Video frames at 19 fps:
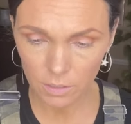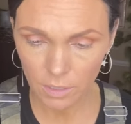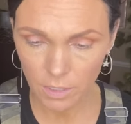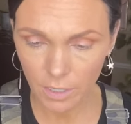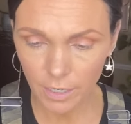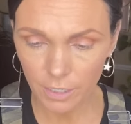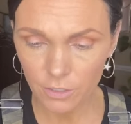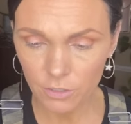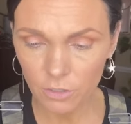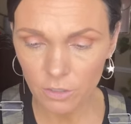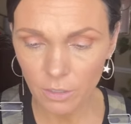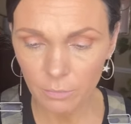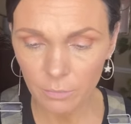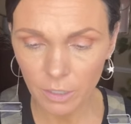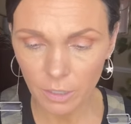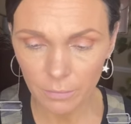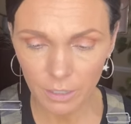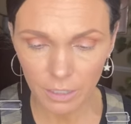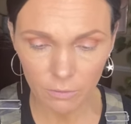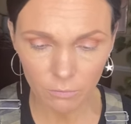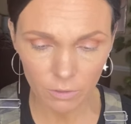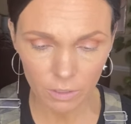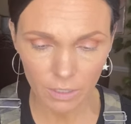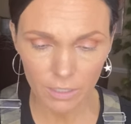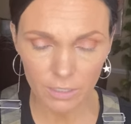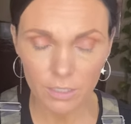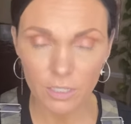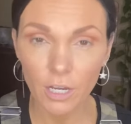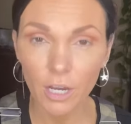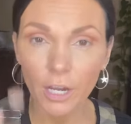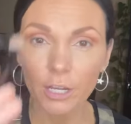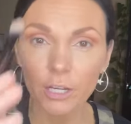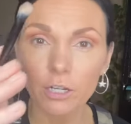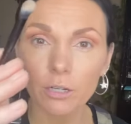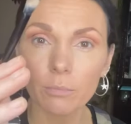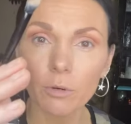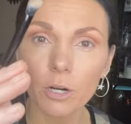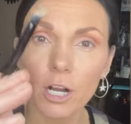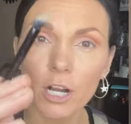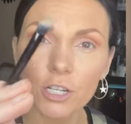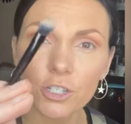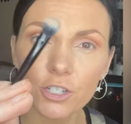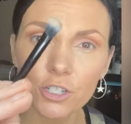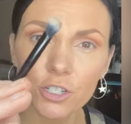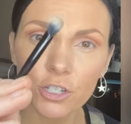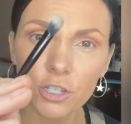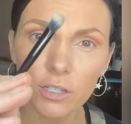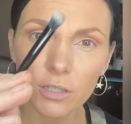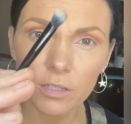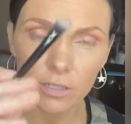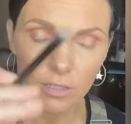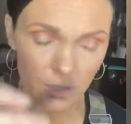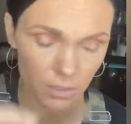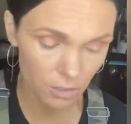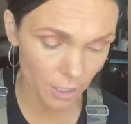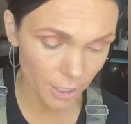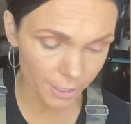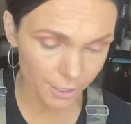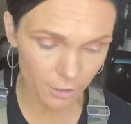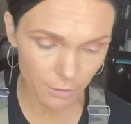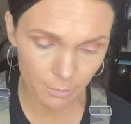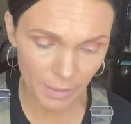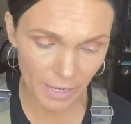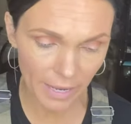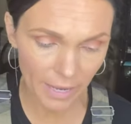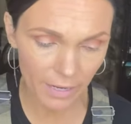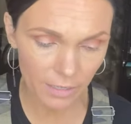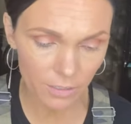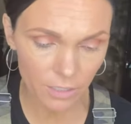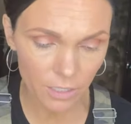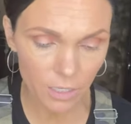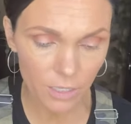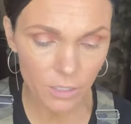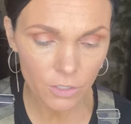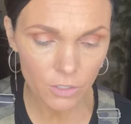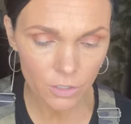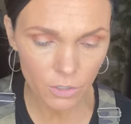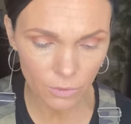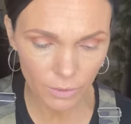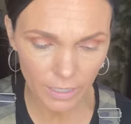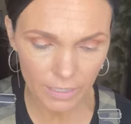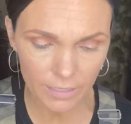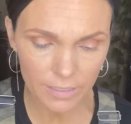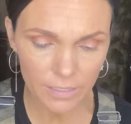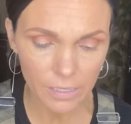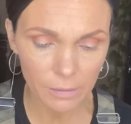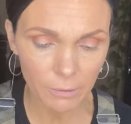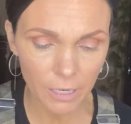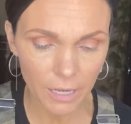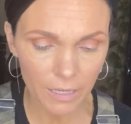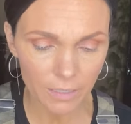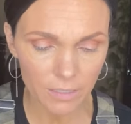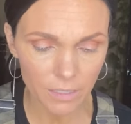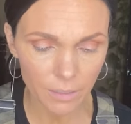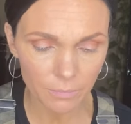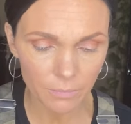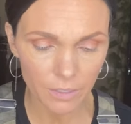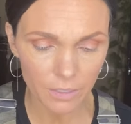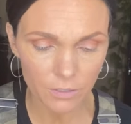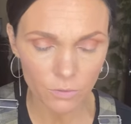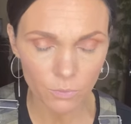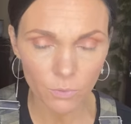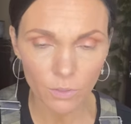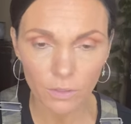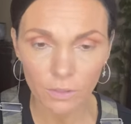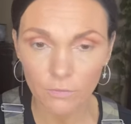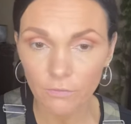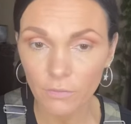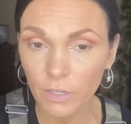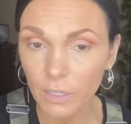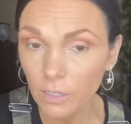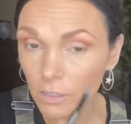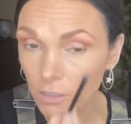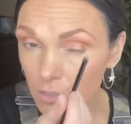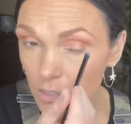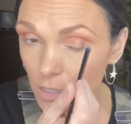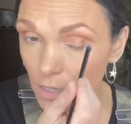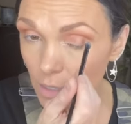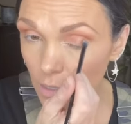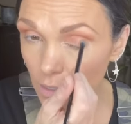All right, so now I'm coming in with a tighter brush. This is tighter packed. So again, same concept as with the fingers.